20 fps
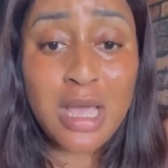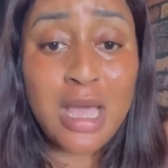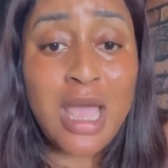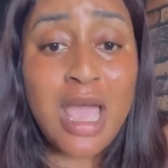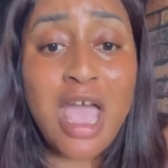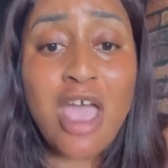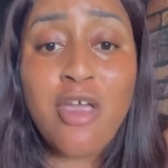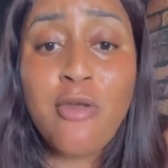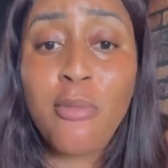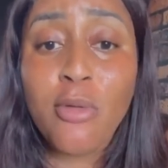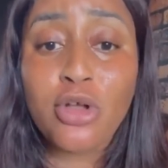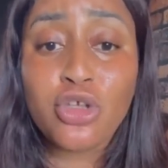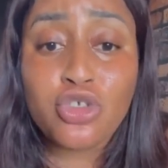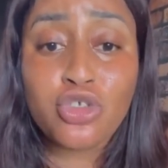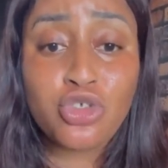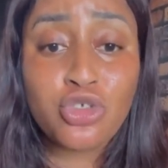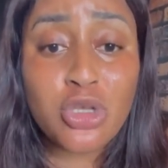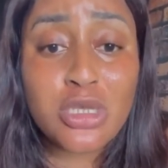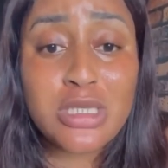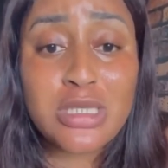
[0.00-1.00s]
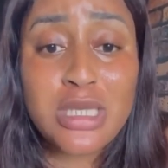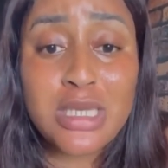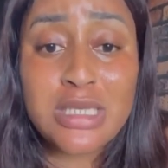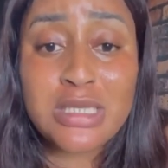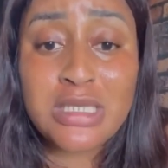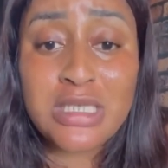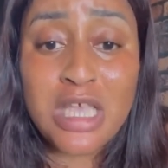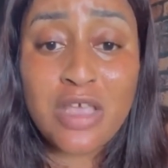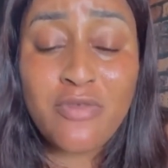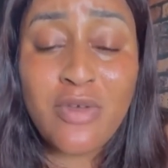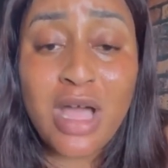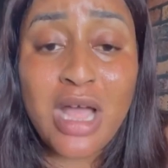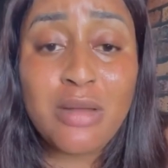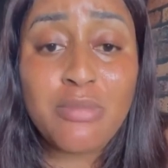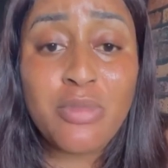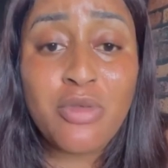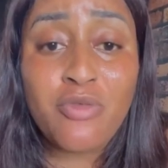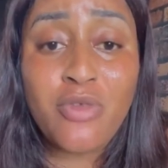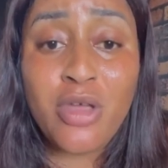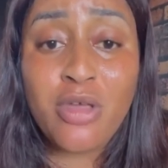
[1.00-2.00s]
Everybody should just stay safe and
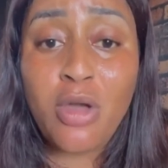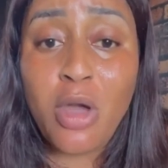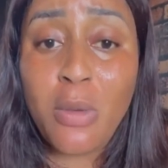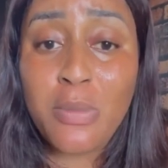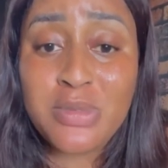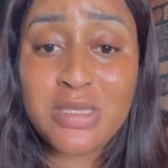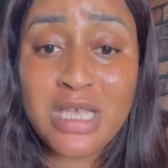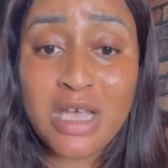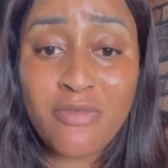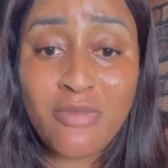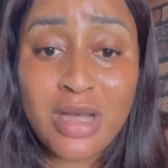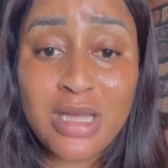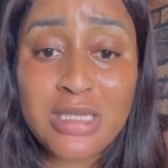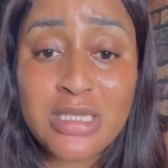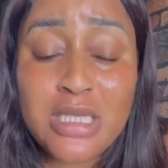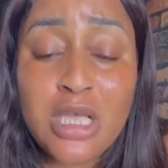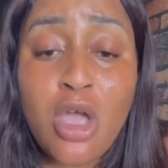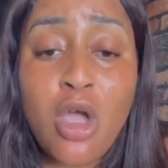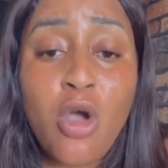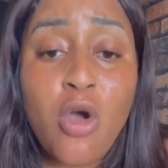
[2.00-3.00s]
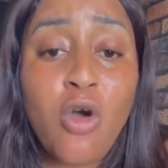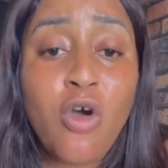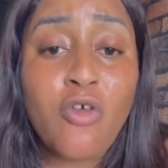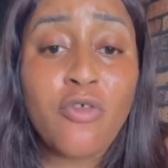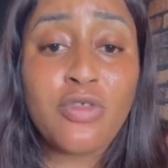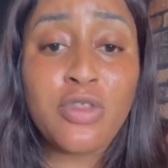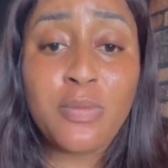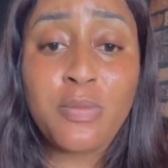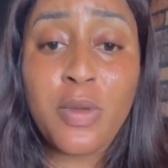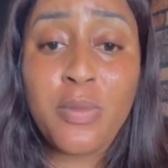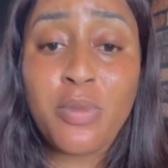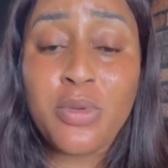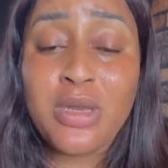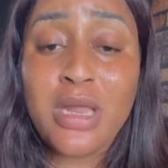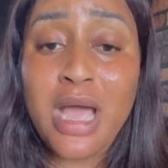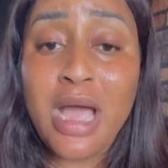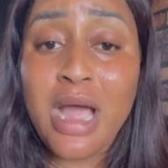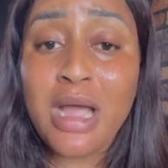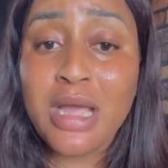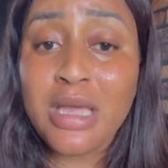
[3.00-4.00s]
be very observant of the people
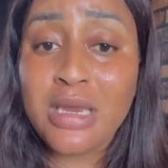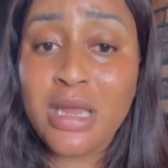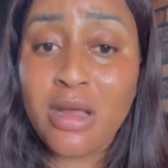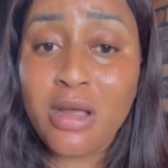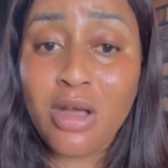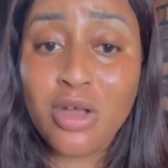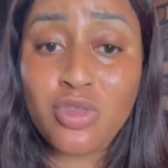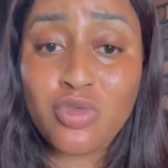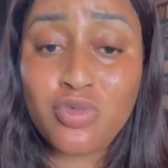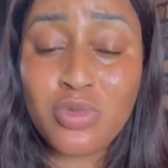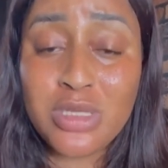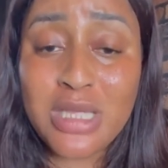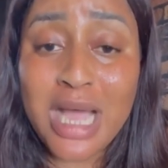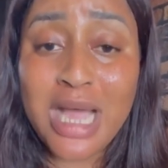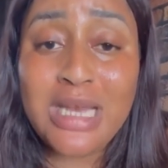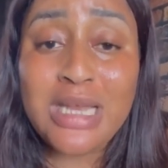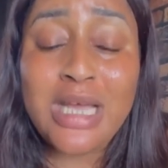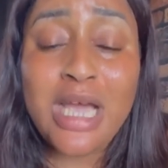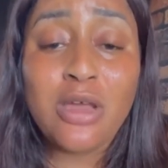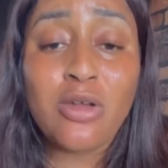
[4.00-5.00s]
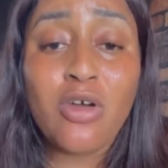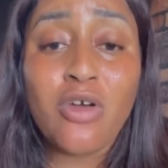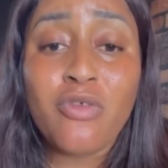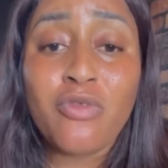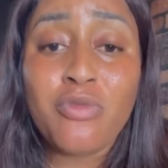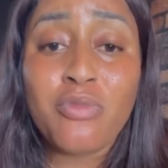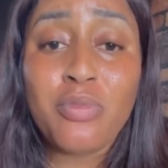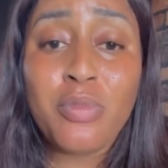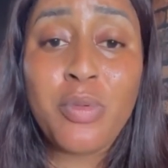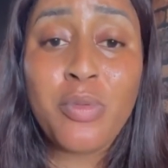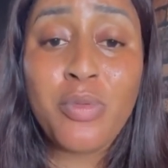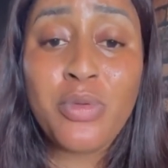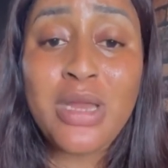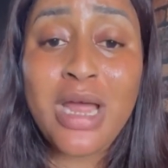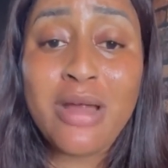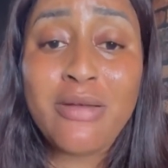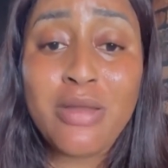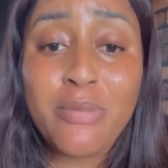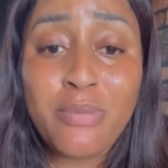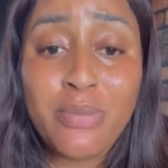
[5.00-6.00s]
they're hanging around with and the kind of people
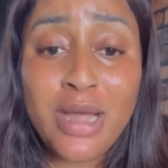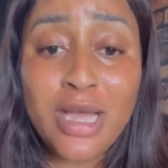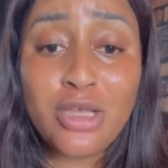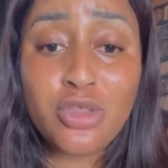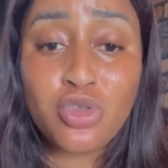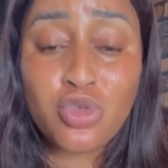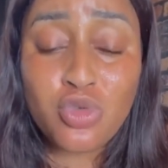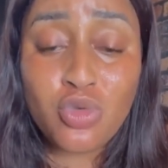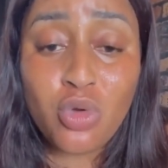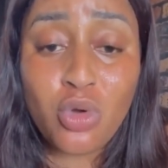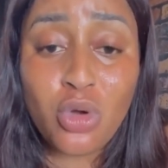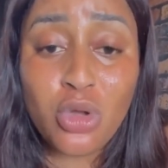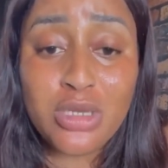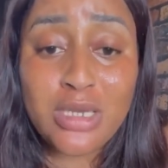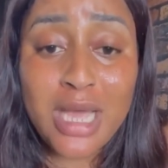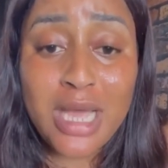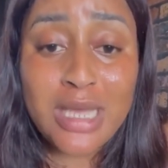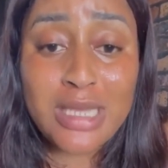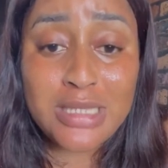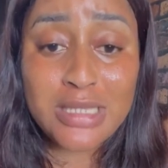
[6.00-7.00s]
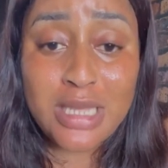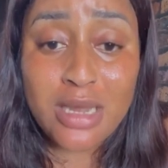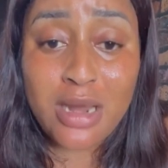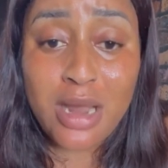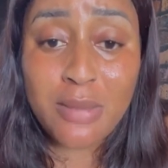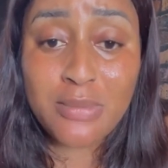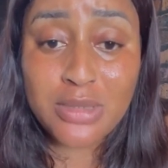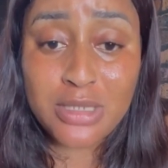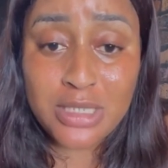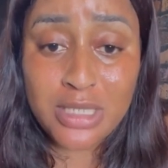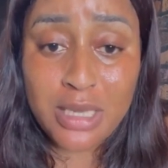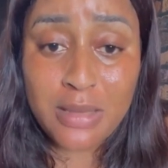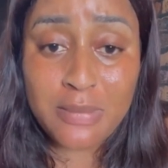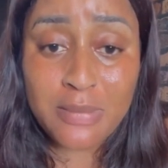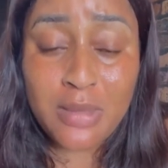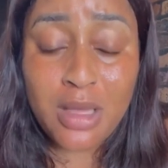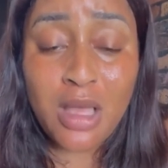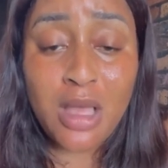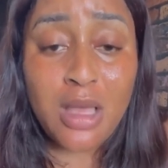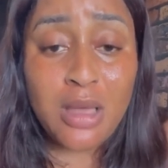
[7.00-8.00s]
they're replying to on their Instagram
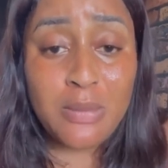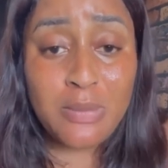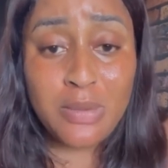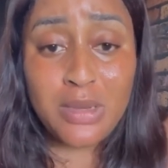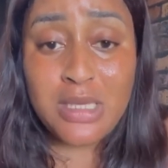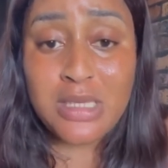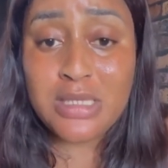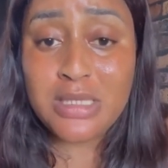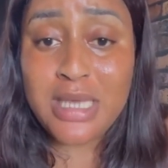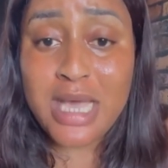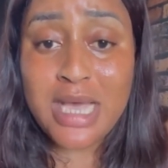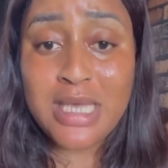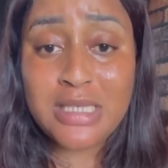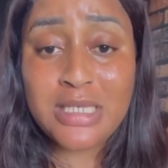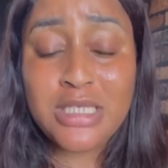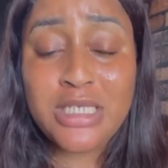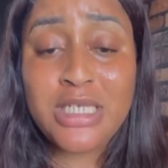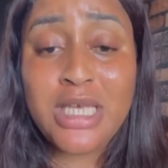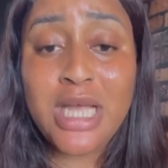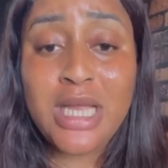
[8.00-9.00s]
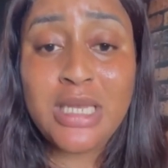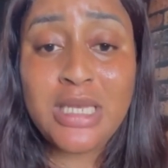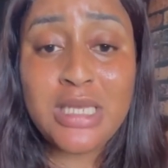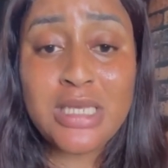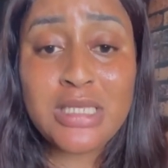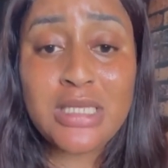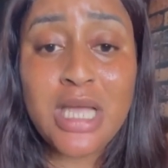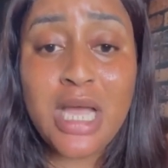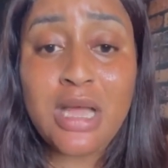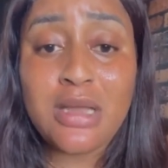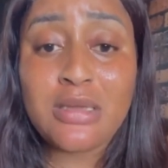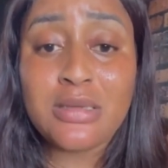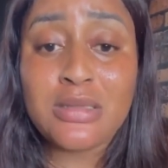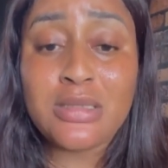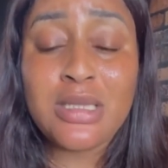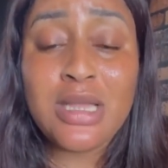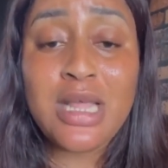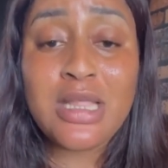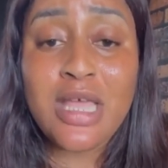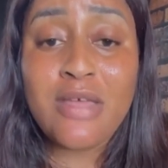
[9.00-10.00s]
DM. Please, guys, share this and
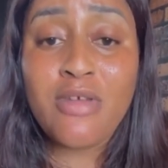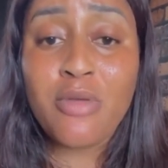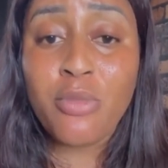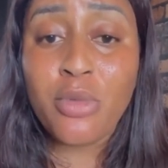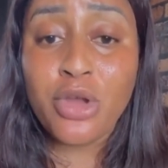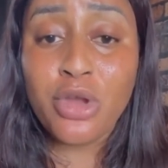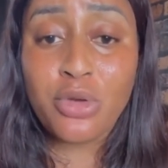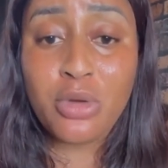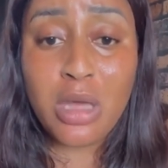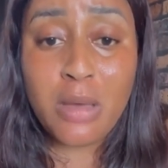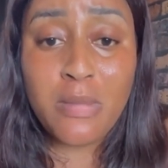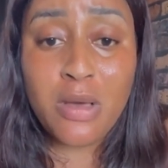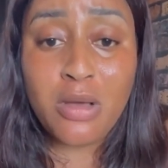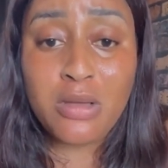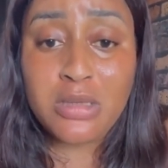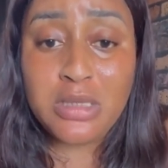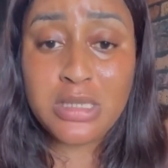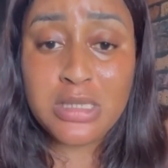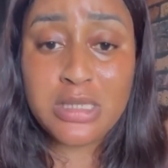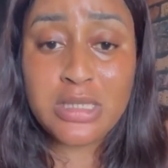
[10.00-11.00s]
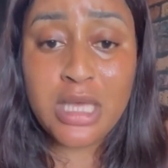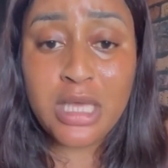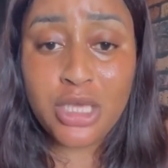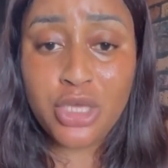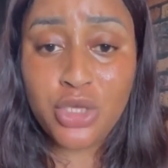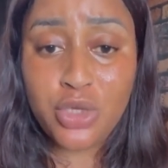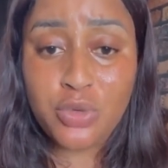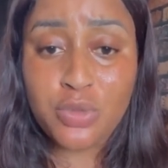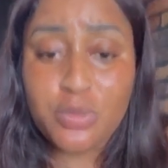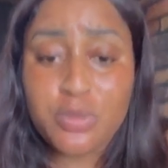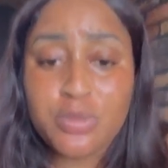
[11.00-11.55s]
let everybody know about this. Thank you.